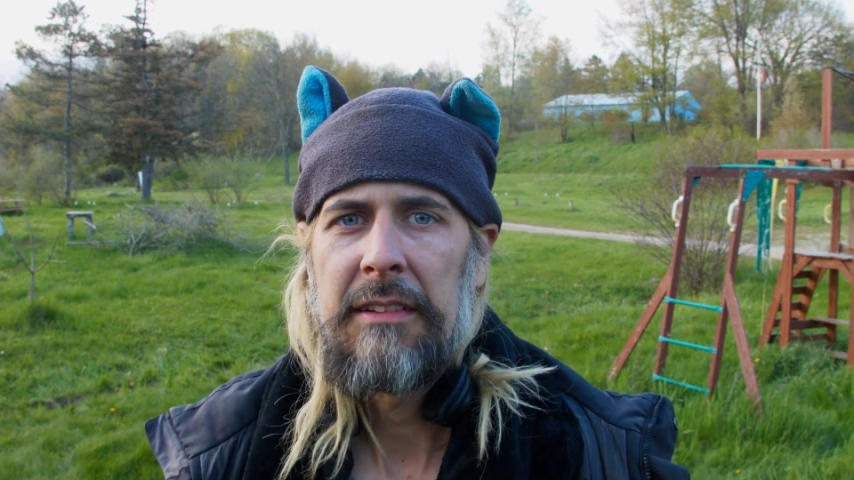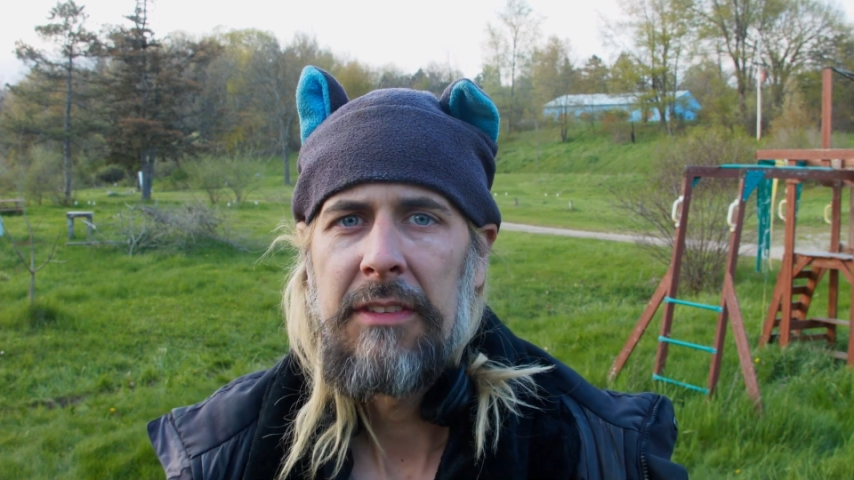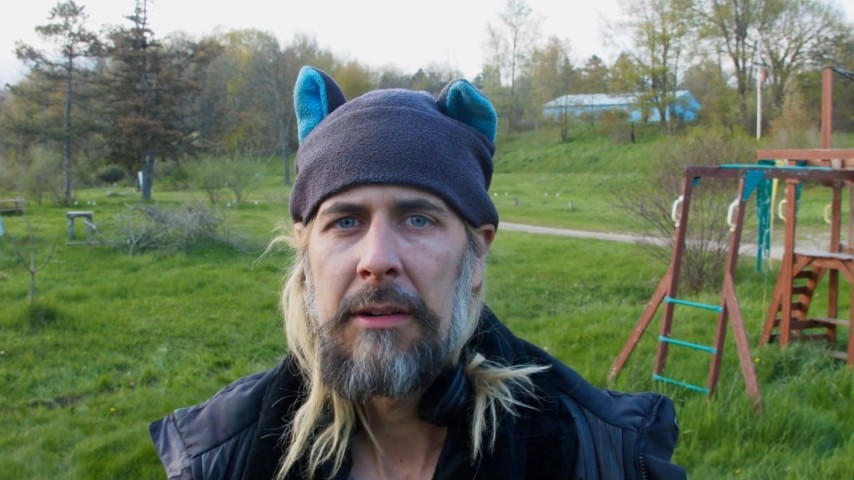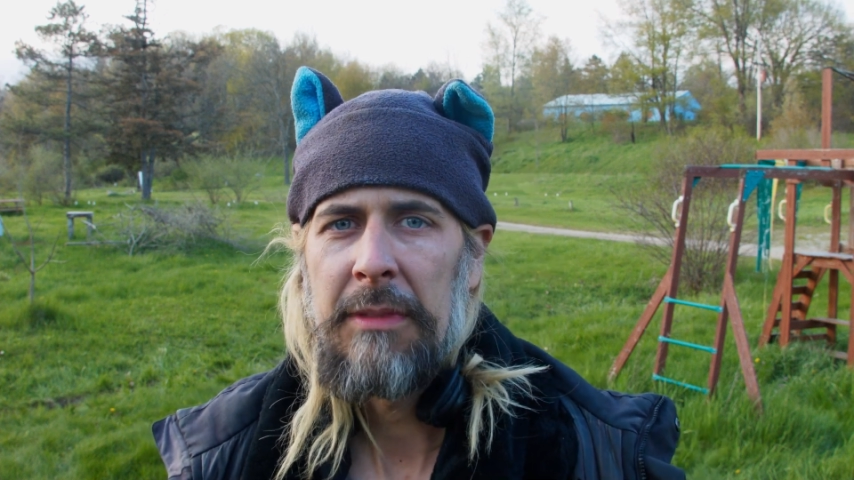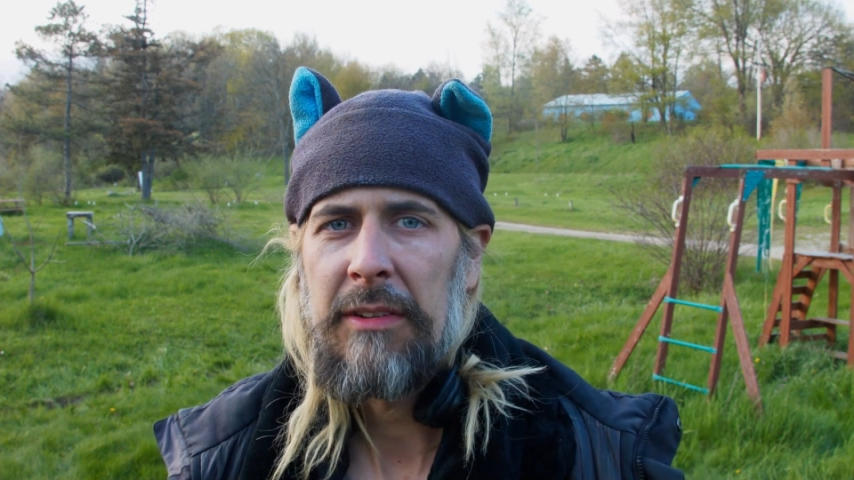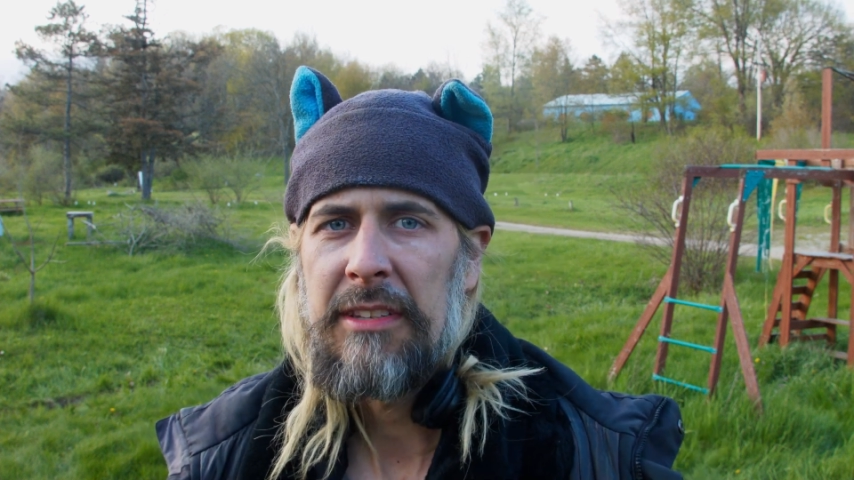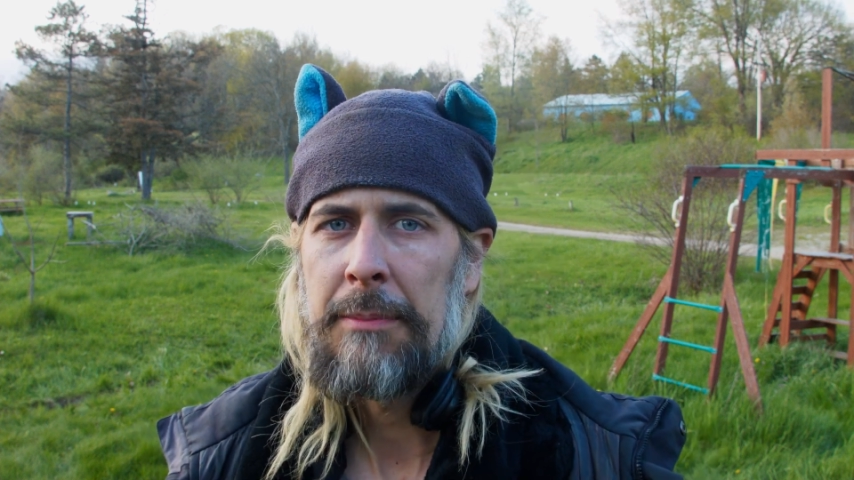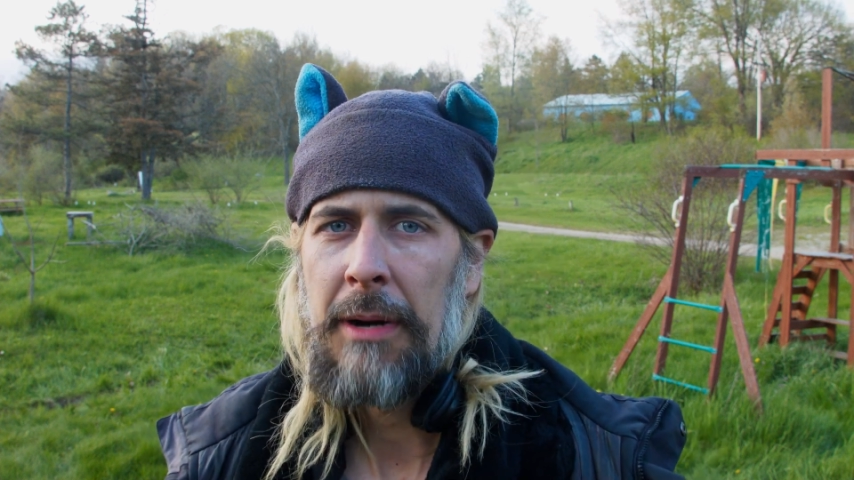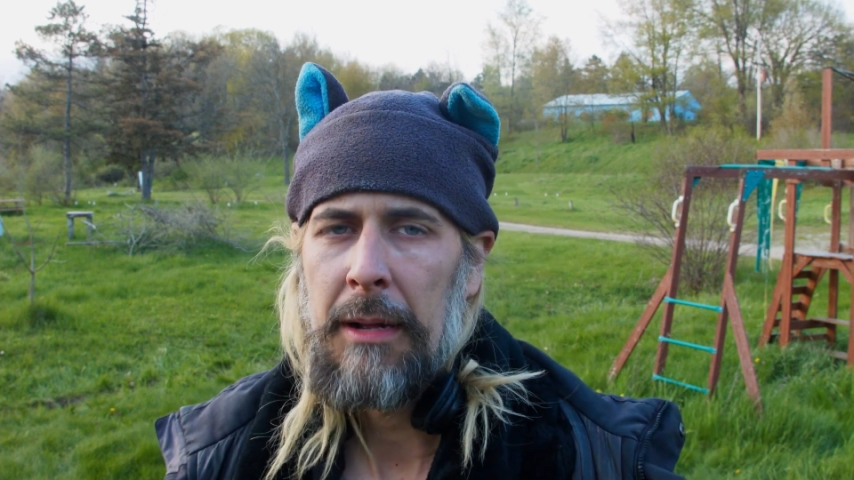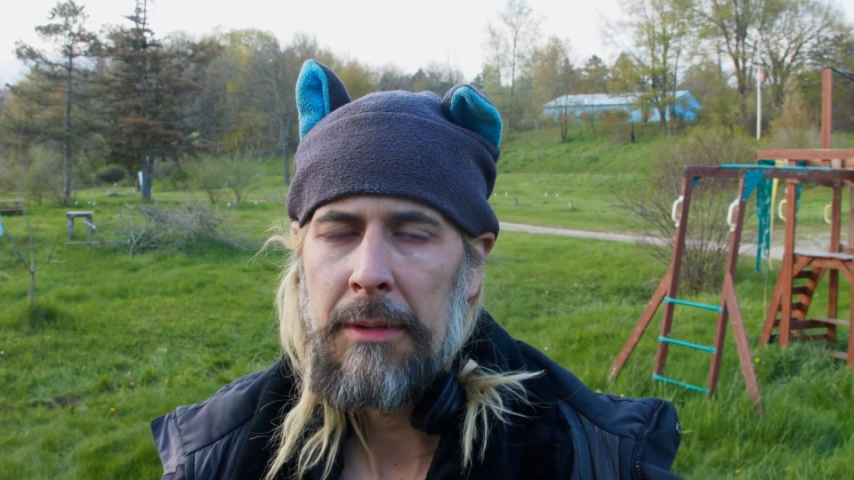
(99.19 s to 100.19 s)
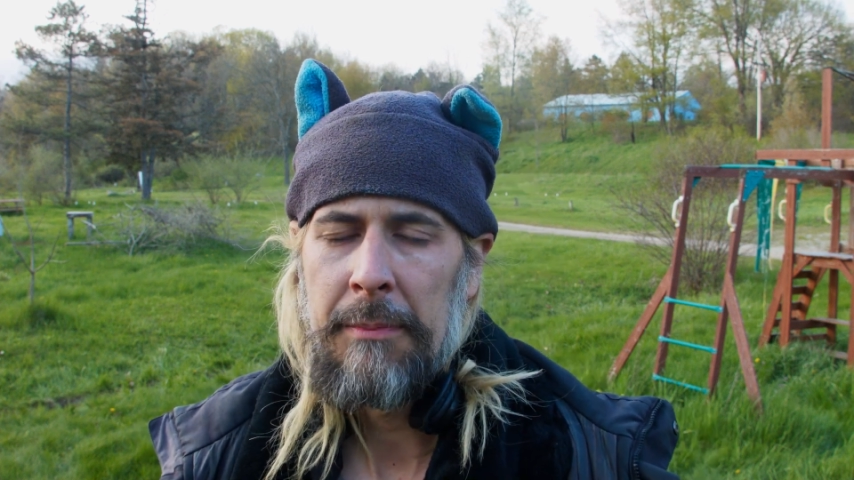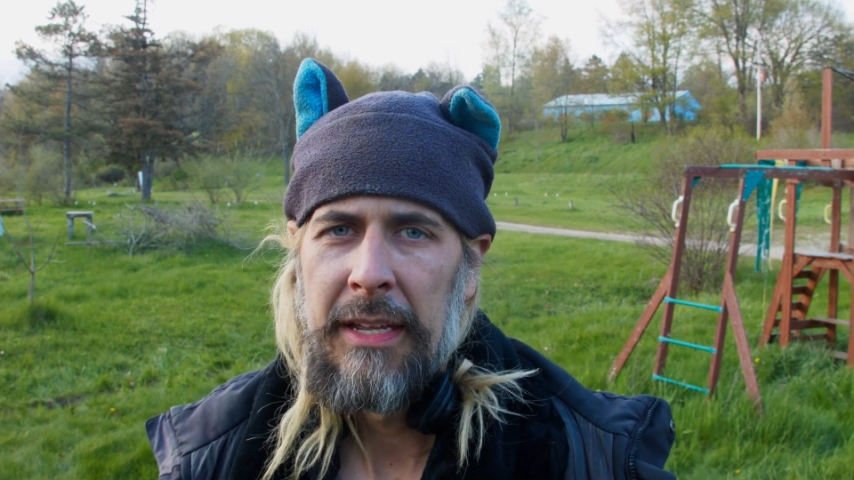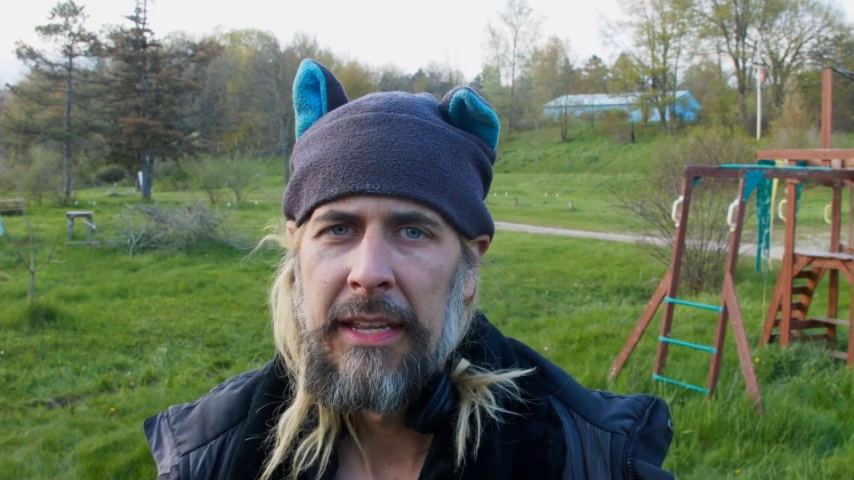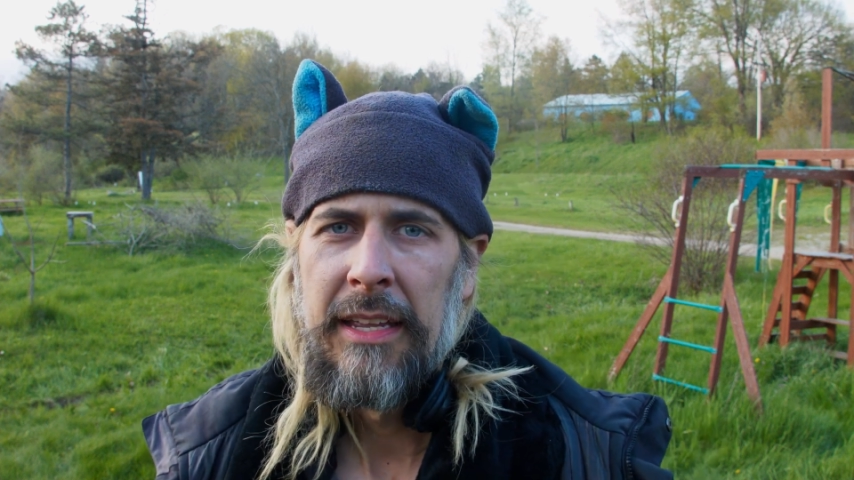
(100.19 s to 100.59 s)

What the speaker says: confirmed that was the problem.